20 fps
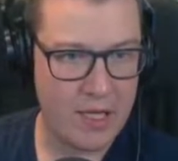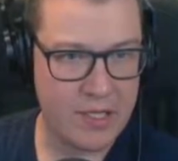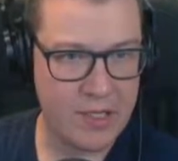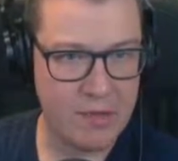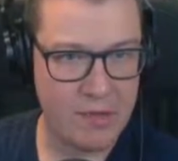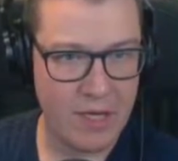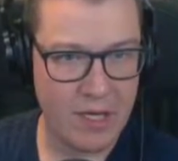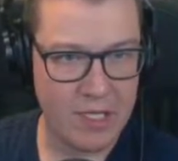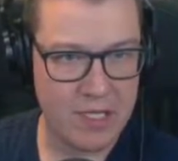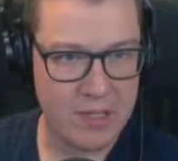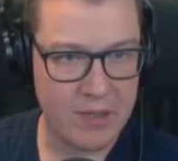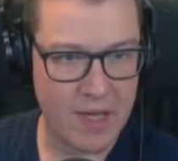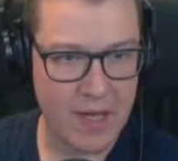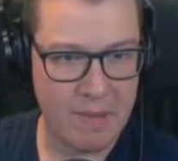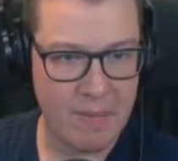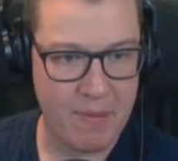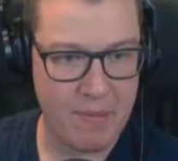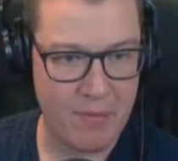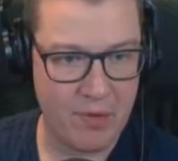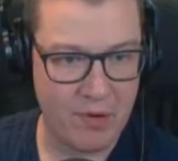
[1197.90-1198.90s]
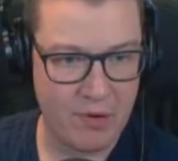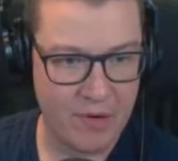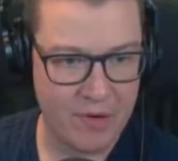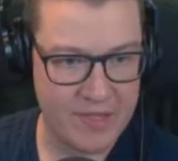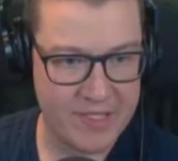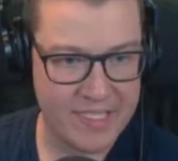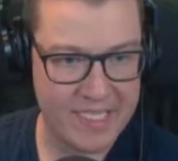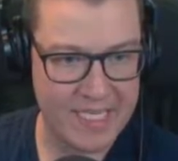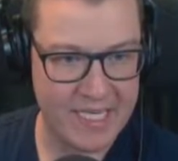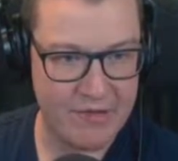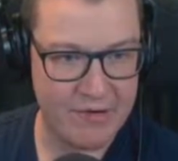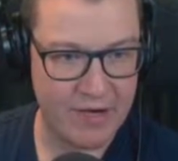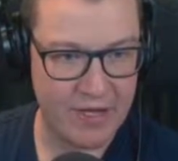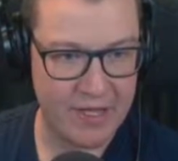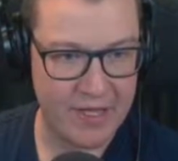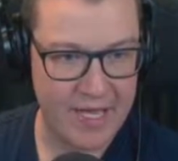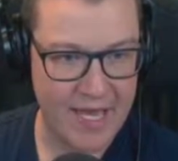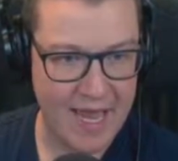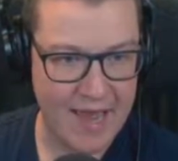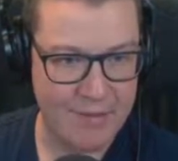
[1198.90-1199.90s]
do like to get a bit more scenery on
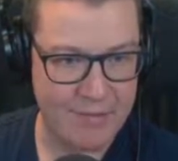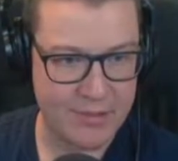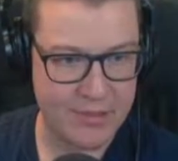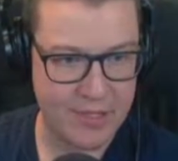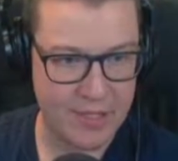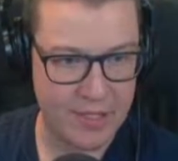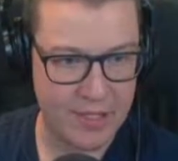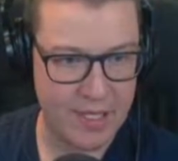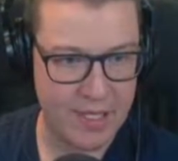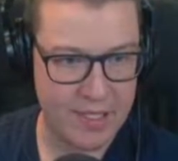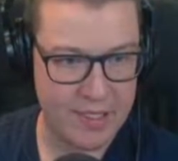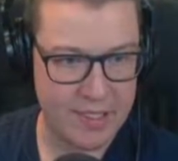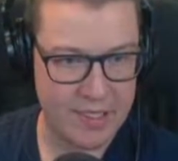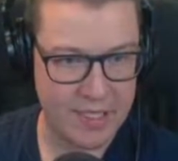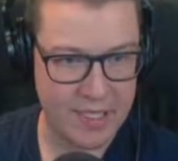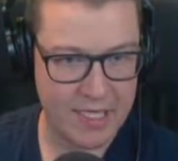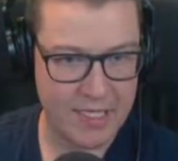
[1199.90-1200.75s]
the outside. I think